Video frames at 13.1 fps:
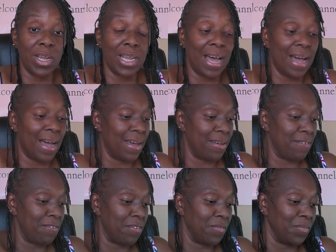
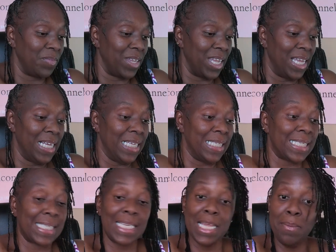alive,
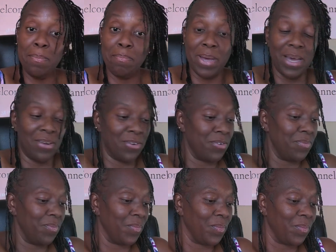sleep
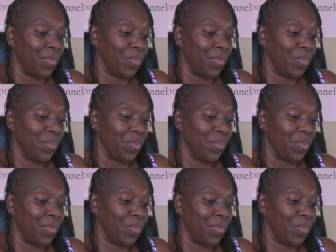better,